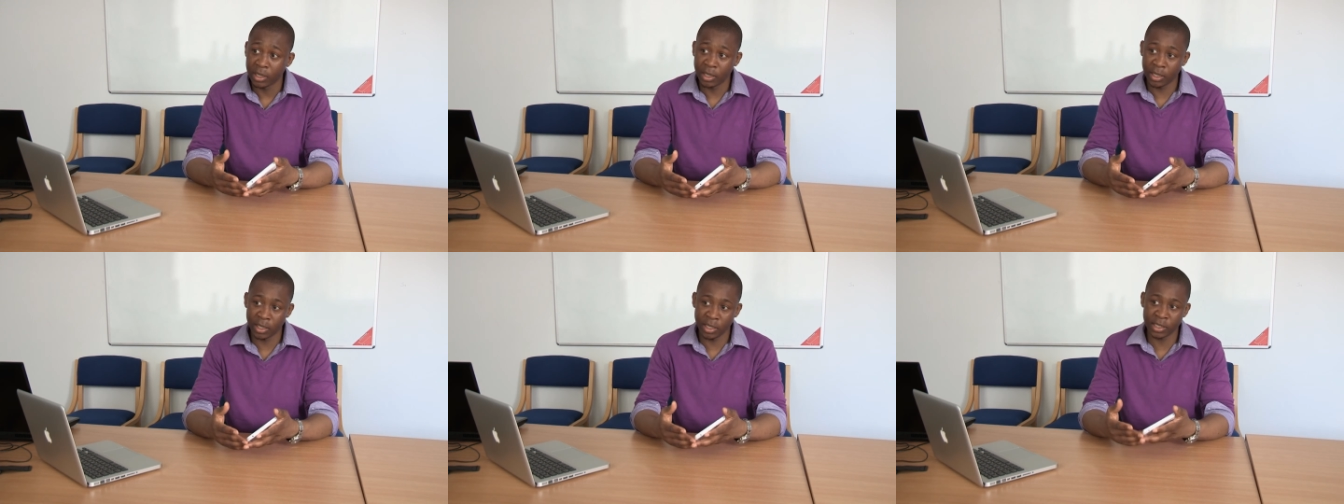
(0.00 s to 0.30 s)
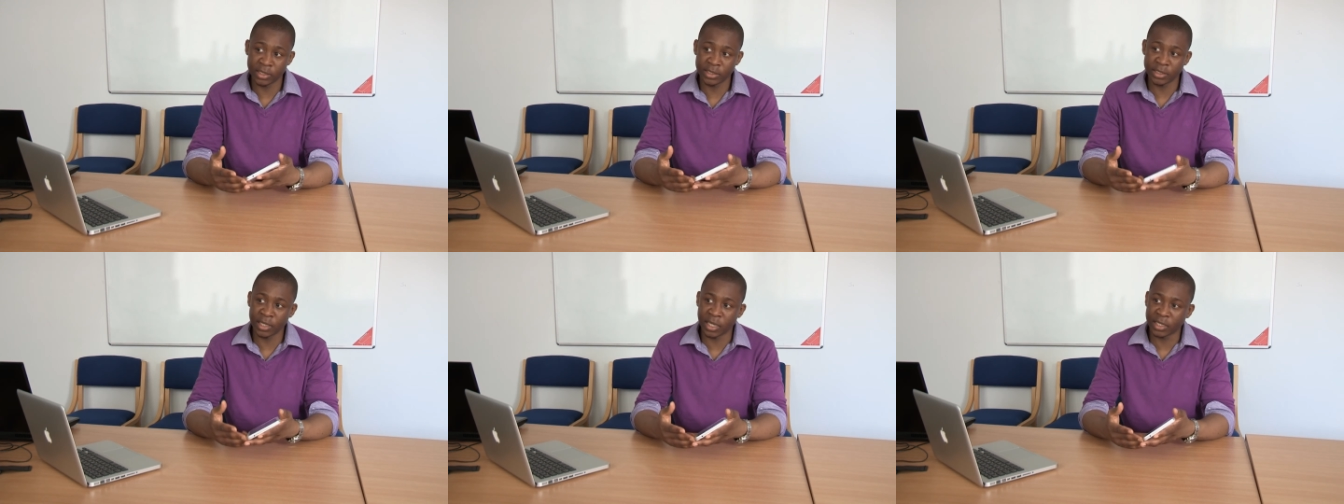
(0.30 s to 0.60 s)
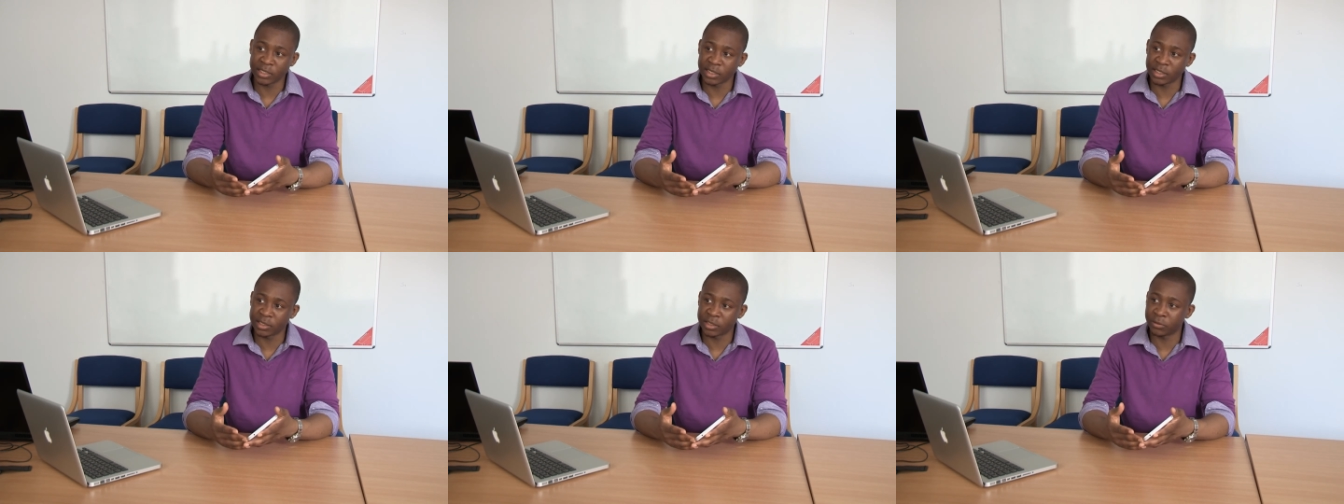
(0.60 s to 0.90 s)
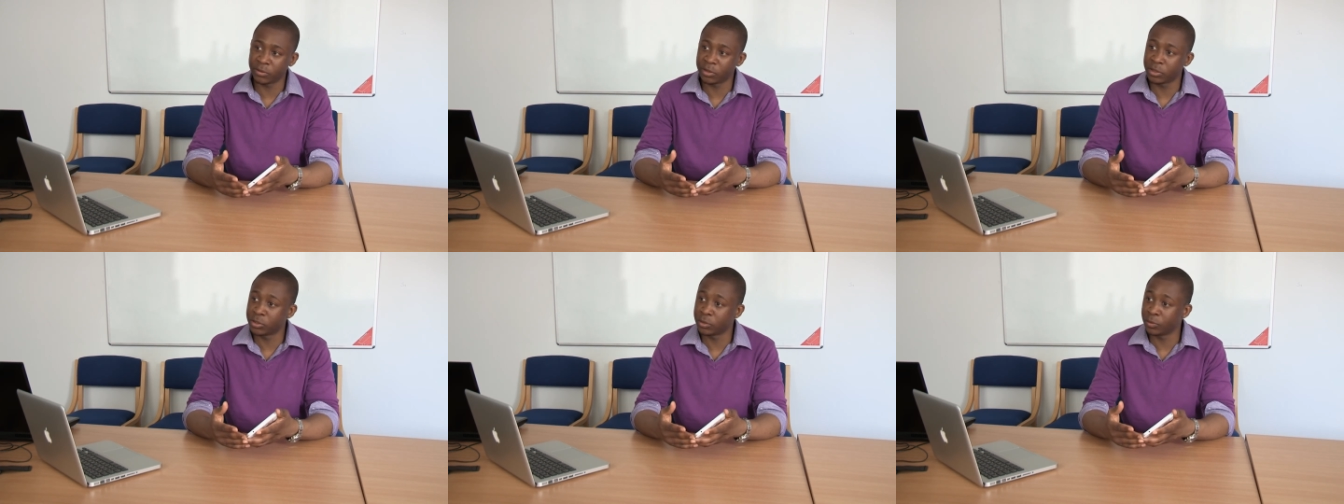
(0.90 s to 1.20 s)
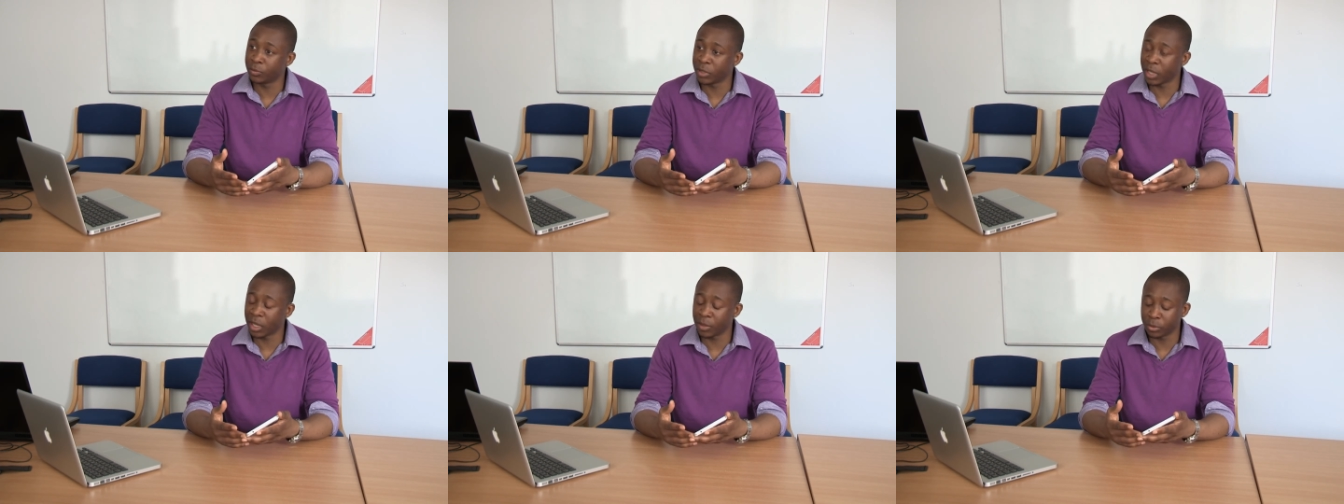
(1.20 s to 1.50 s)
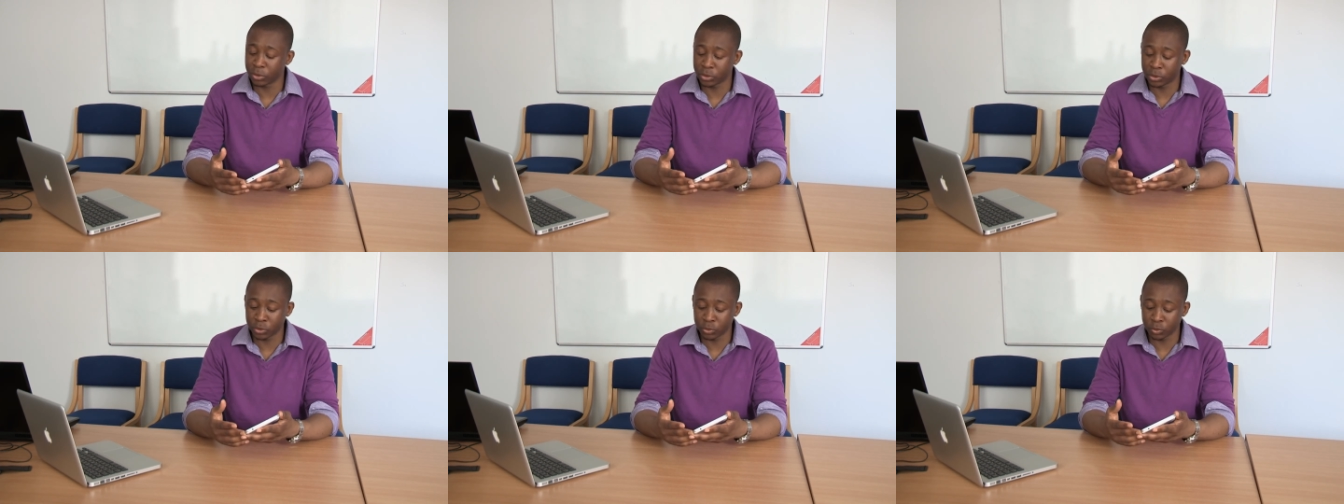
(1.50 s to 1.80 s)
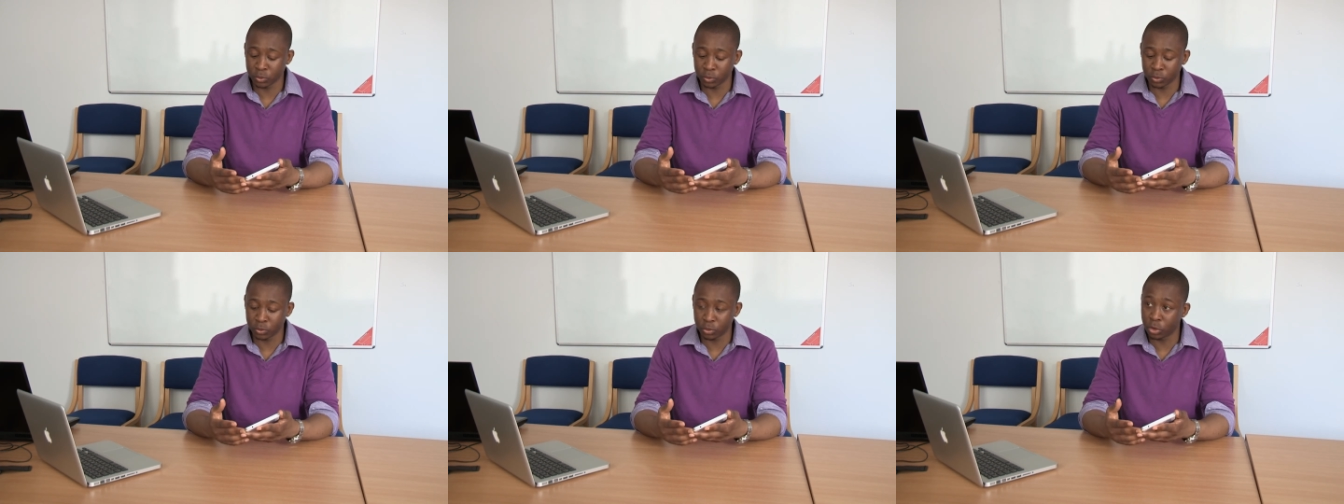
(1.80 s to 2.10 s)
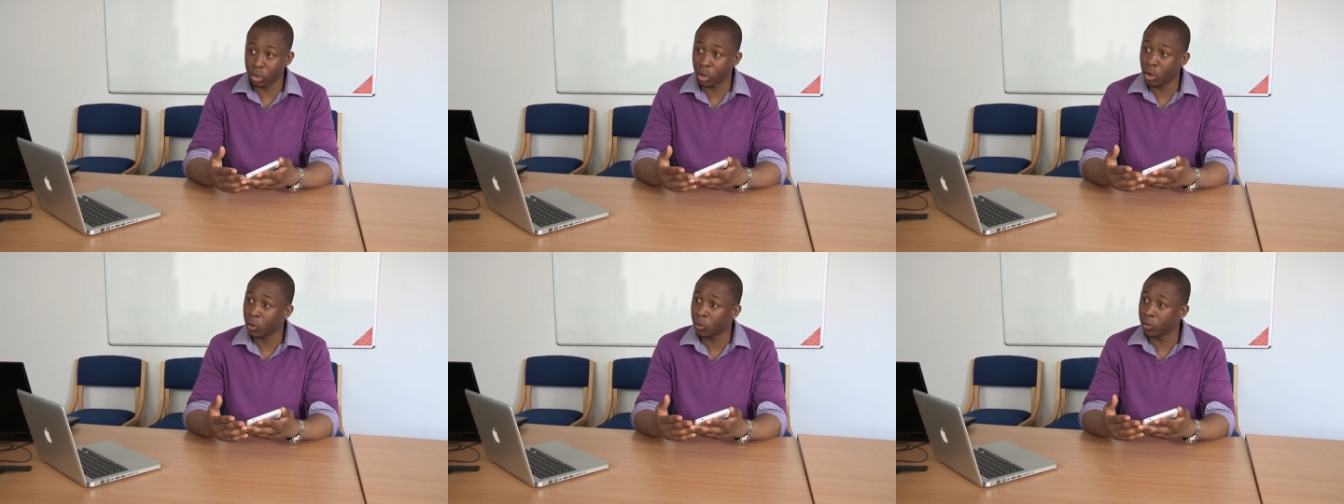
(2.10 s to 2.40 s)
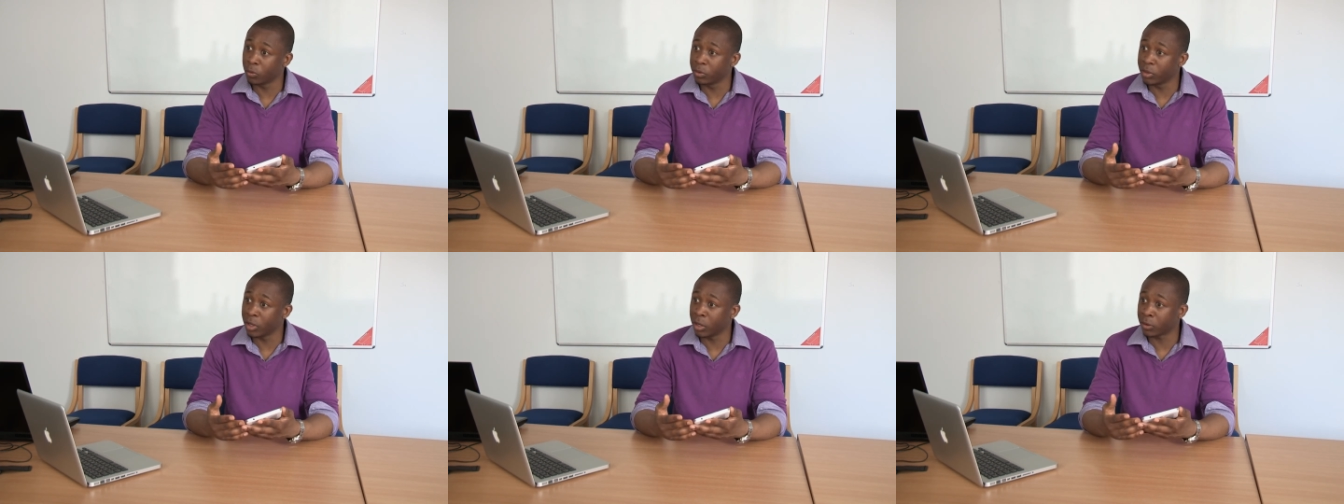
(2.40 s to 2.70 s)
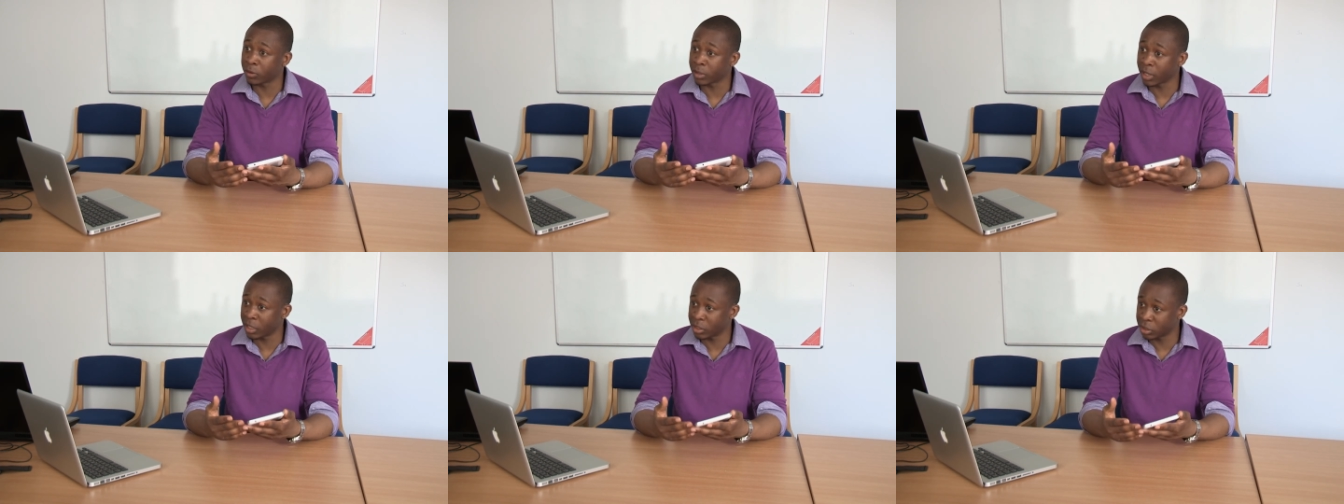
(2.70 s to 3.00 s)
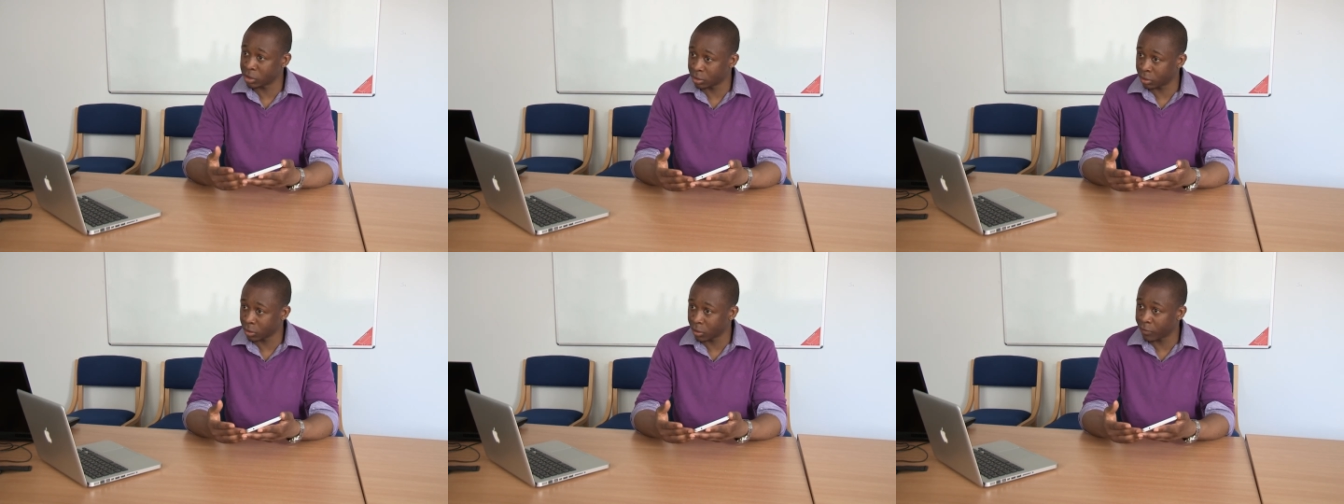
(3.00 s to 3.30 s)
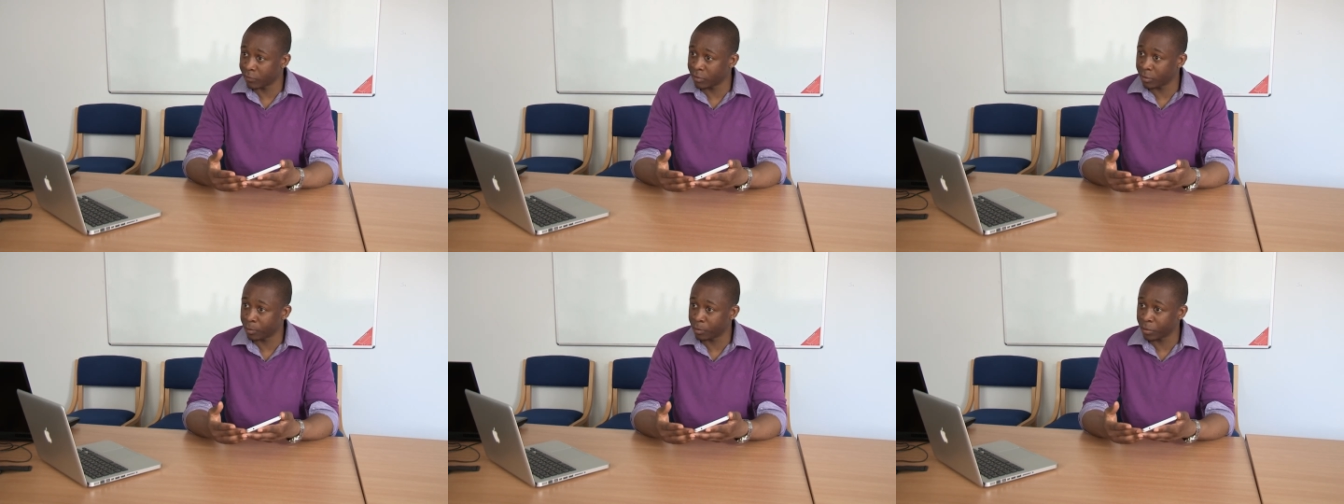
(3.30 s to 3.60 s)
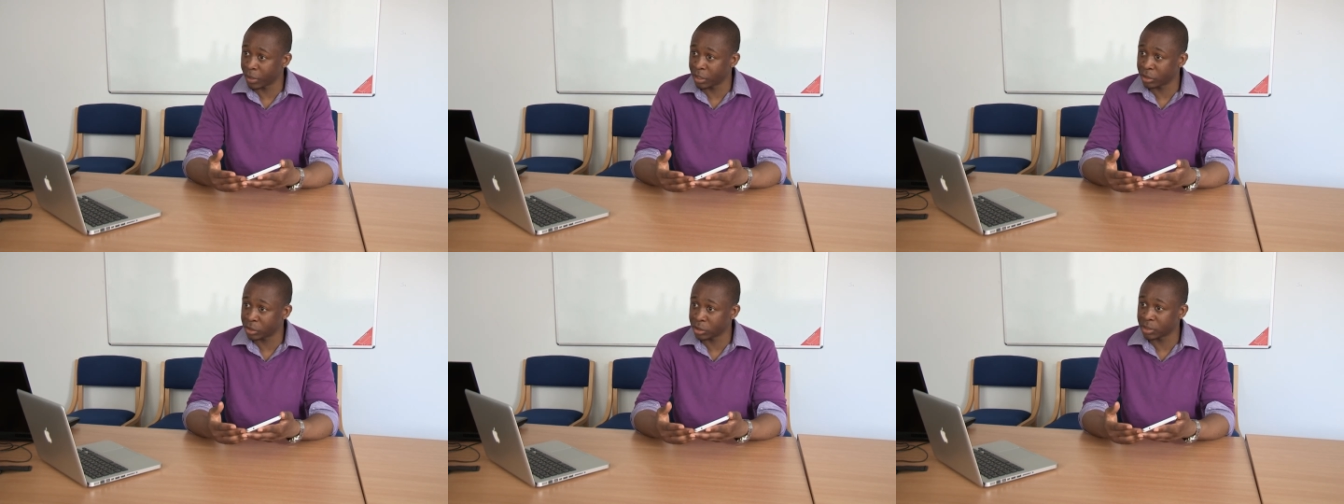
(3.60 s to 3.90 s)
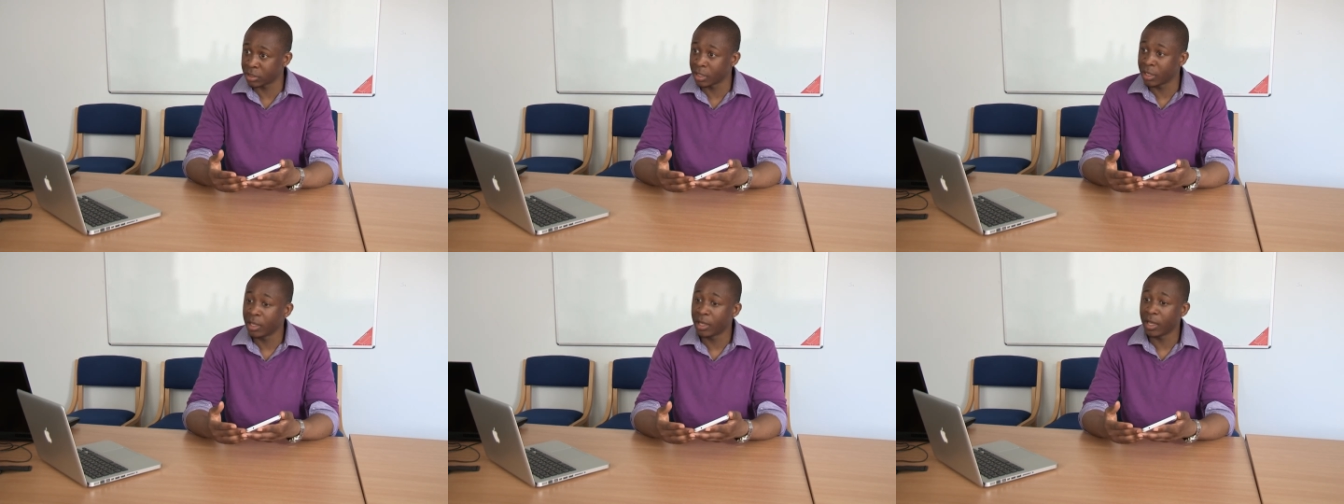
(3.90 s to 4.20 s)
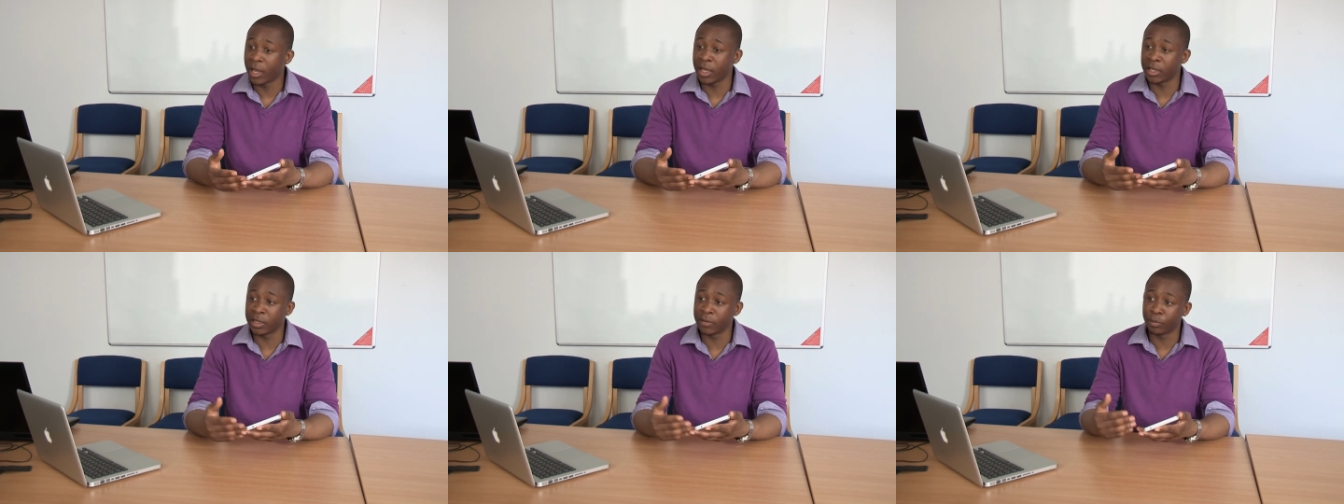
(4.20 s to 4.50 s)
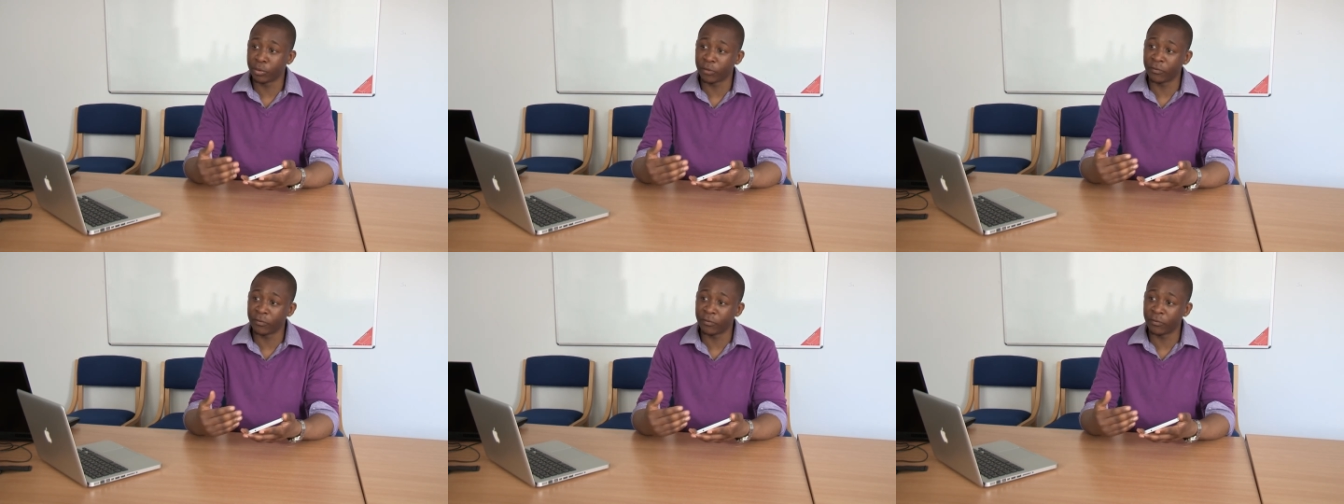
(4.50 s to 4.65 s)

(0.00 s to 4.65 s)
it is necessary to be able to know the location of the patient and